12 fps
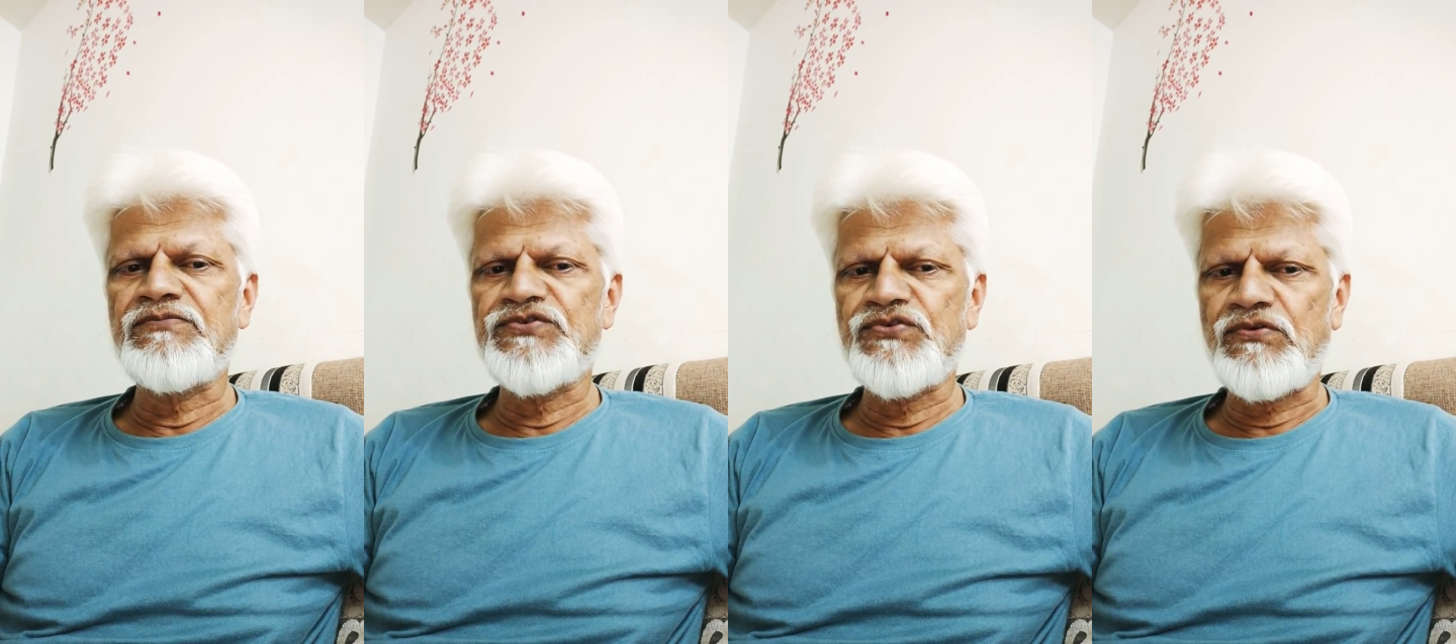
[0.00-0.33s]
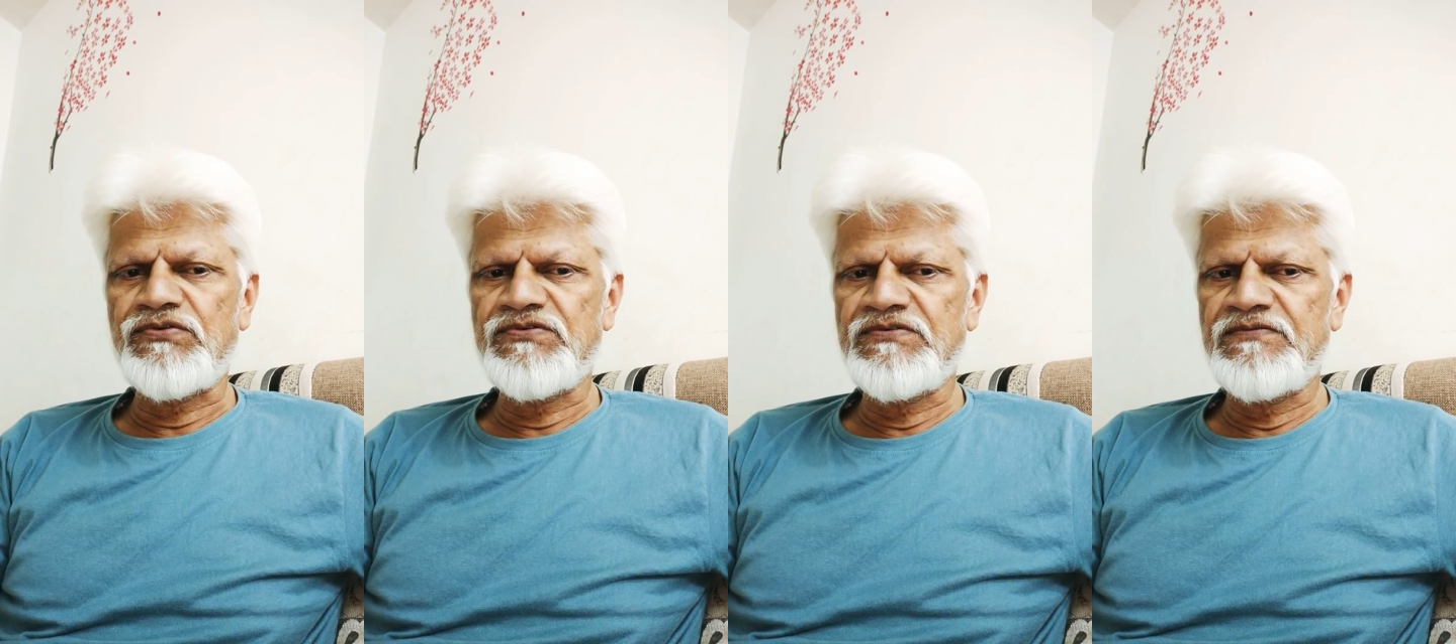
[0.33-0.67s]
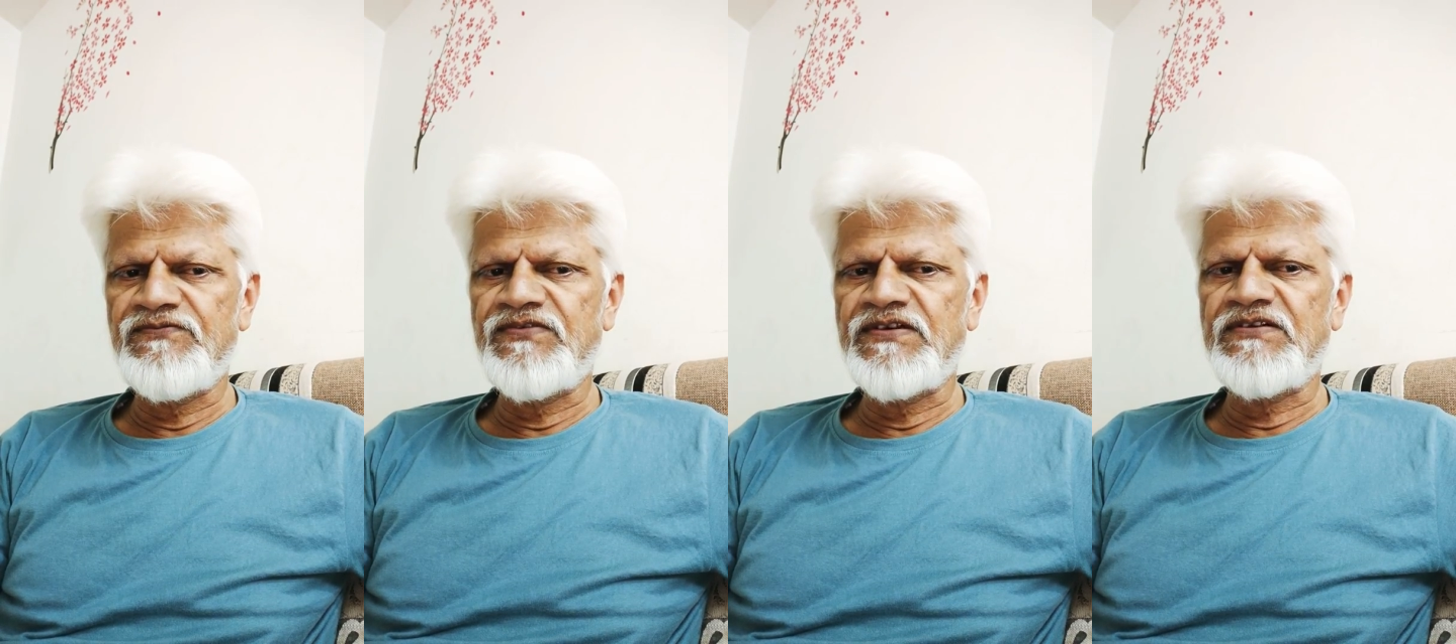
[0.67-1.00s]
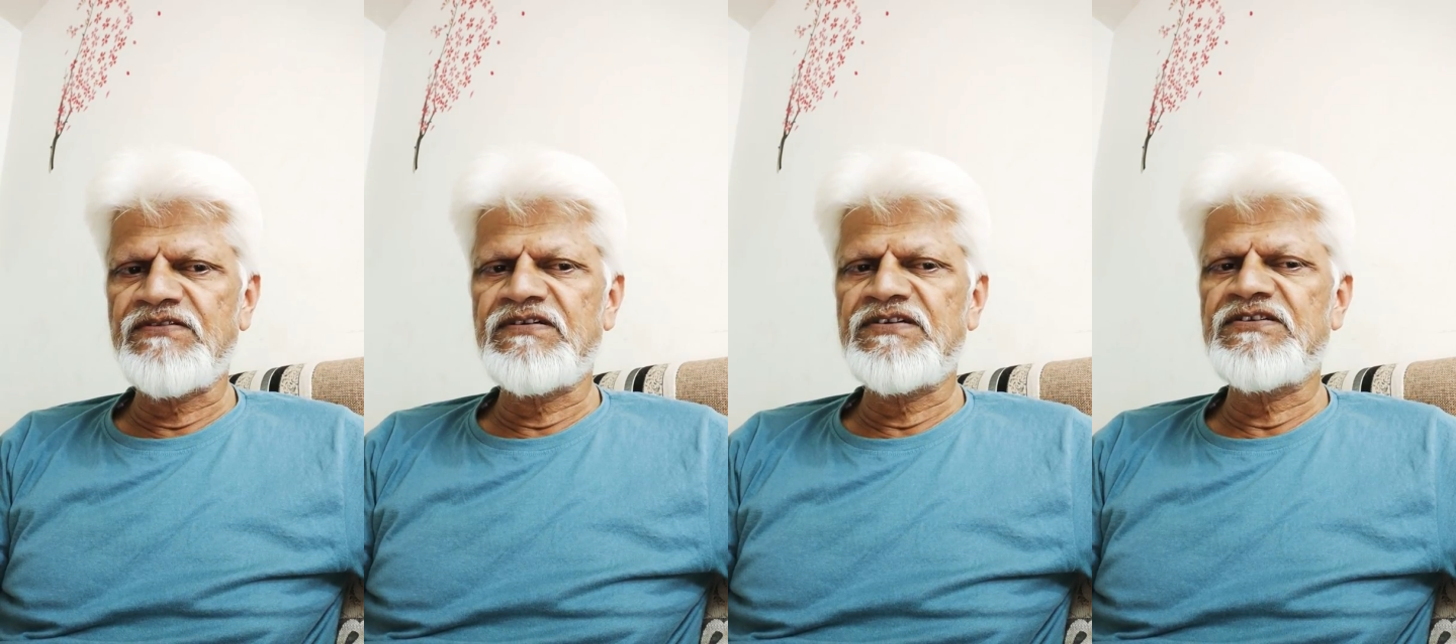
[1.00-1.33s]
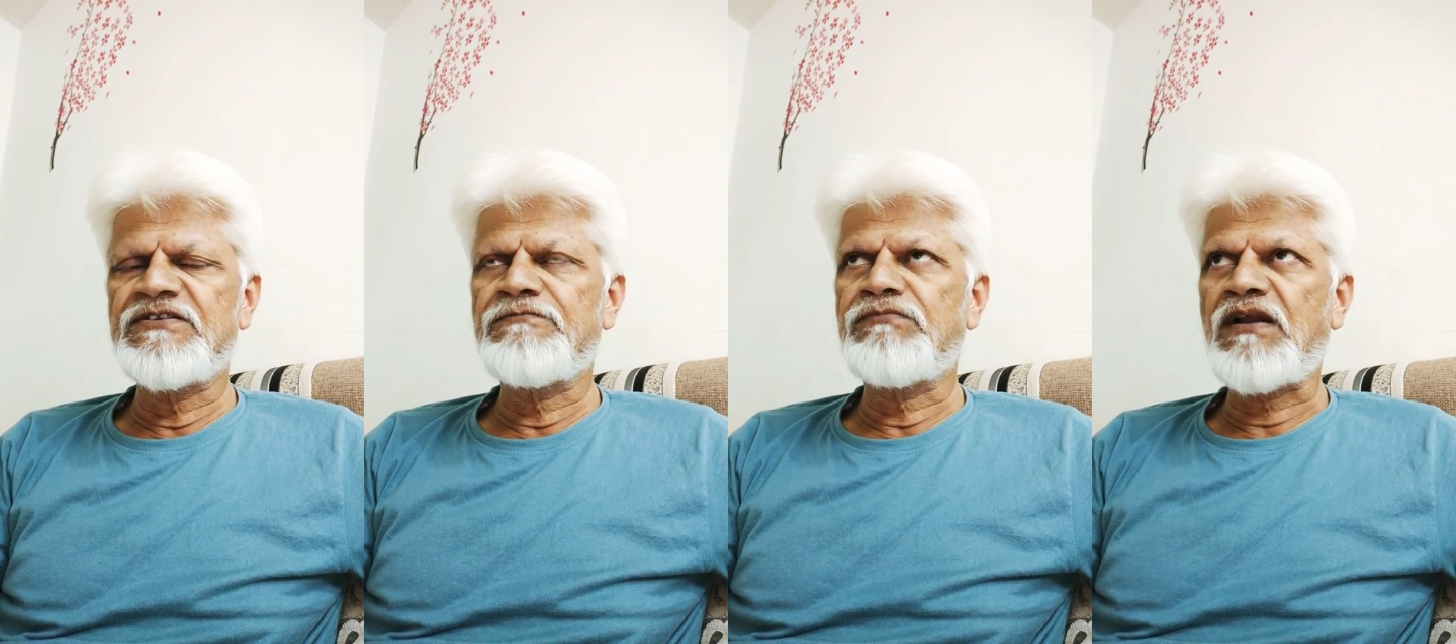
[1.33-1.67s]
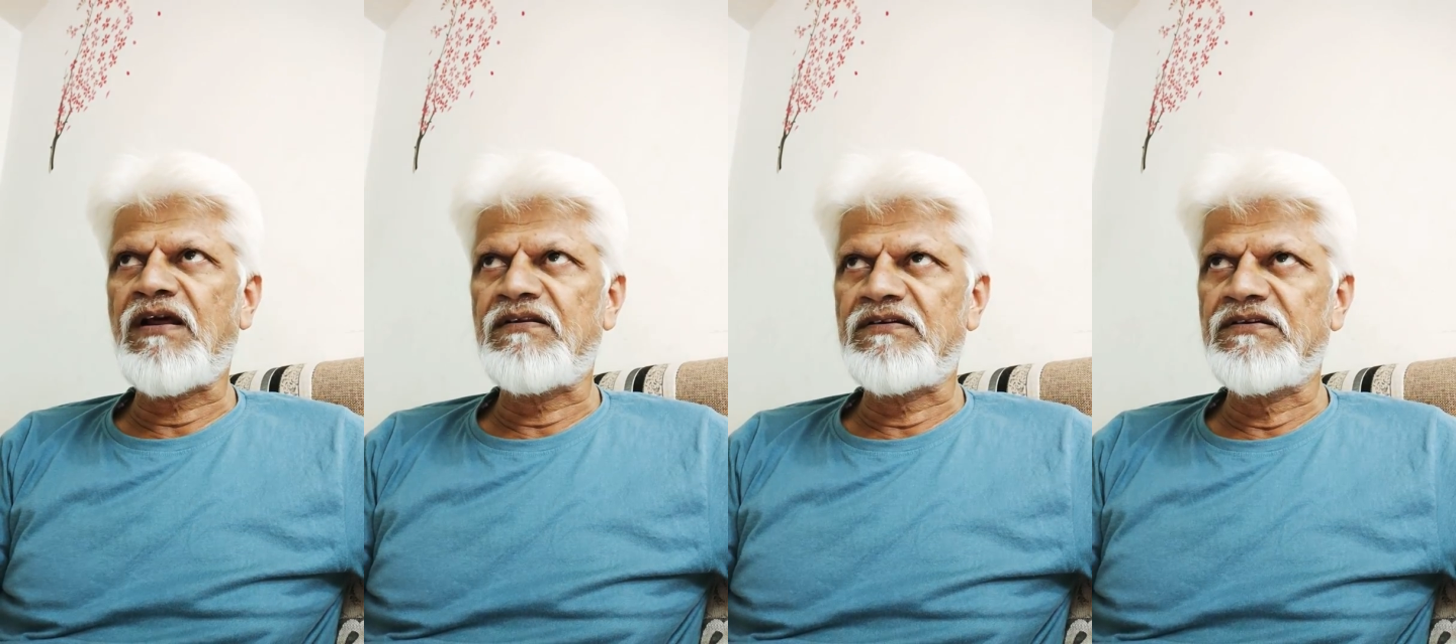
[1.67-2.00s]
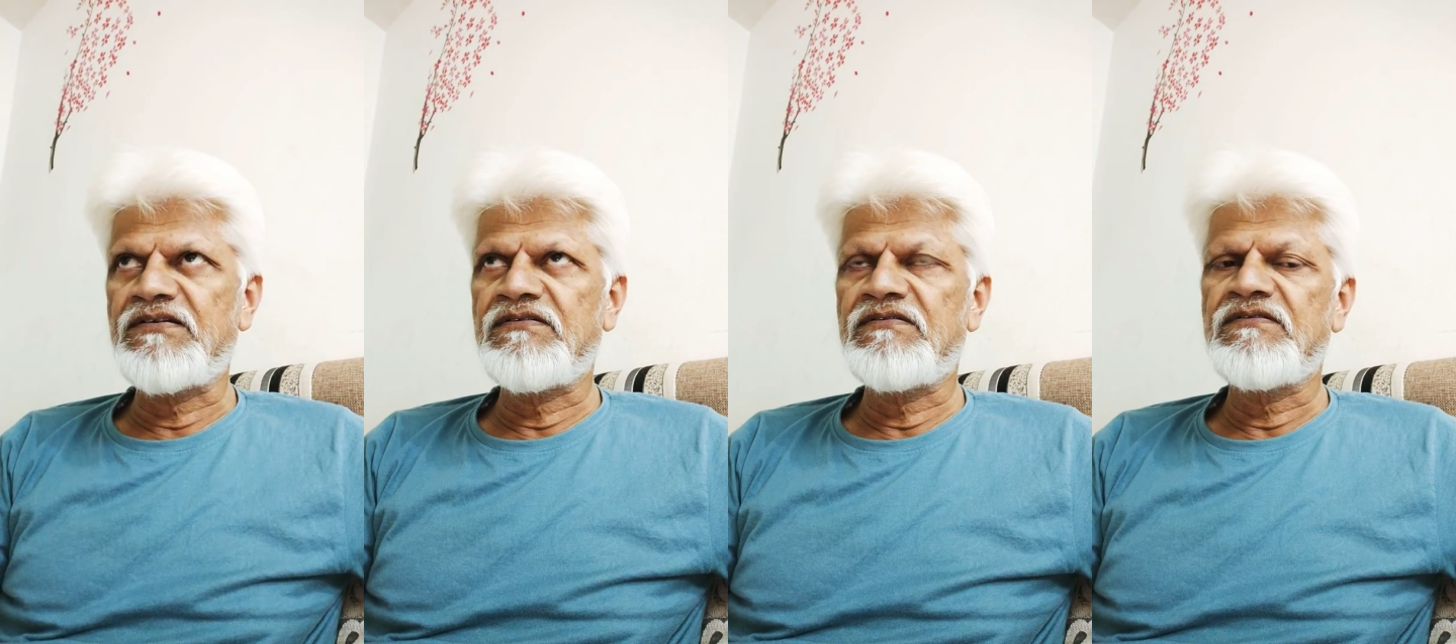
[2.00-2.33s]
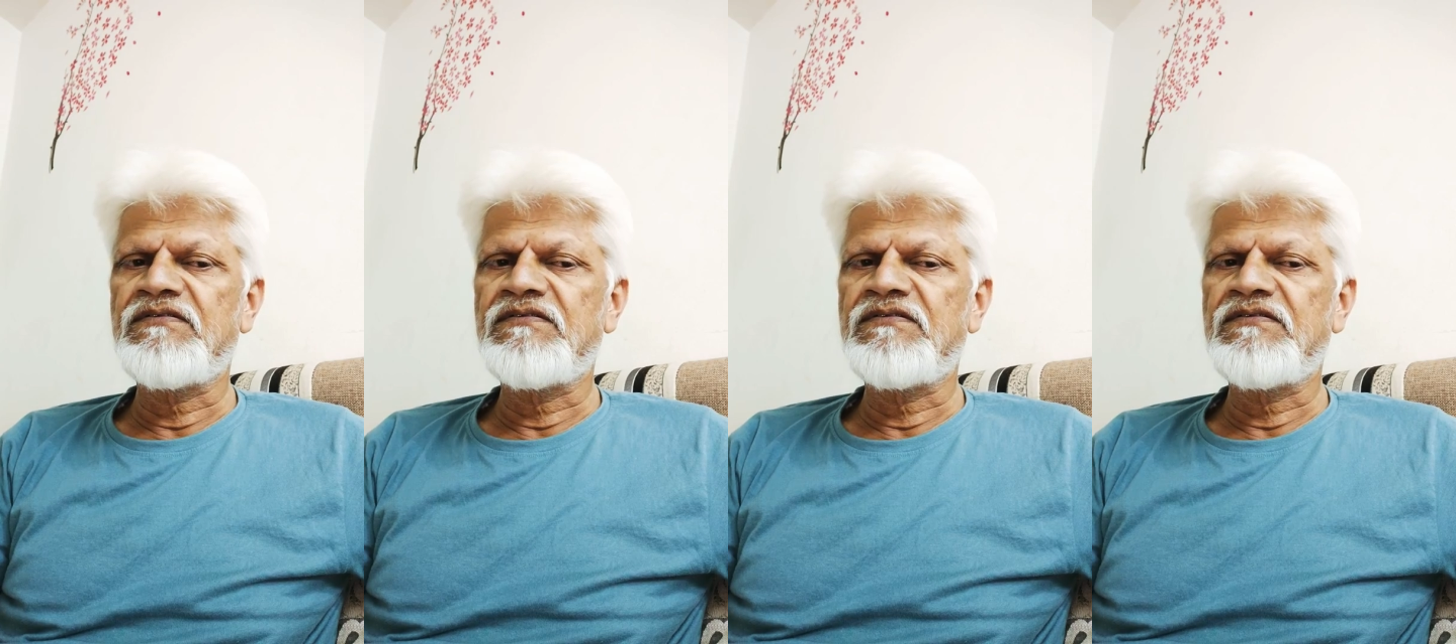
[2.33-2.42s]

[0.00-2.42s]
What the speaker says: short-term frequency planning